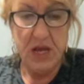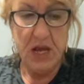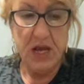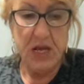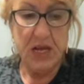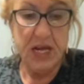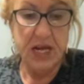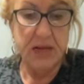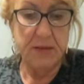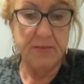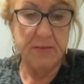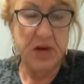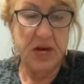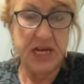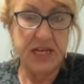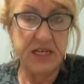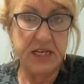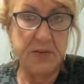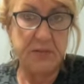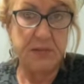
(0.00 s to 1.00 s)

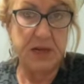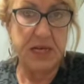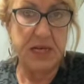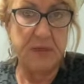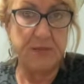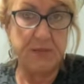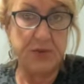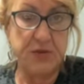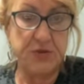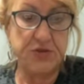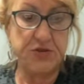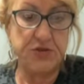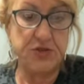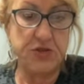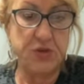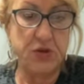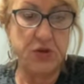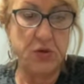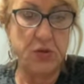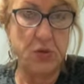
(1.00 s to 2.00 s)
like-minded people,
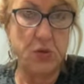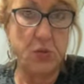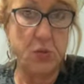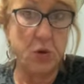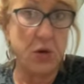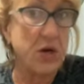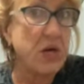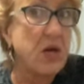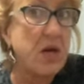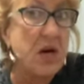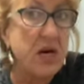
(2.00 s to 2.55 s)
to work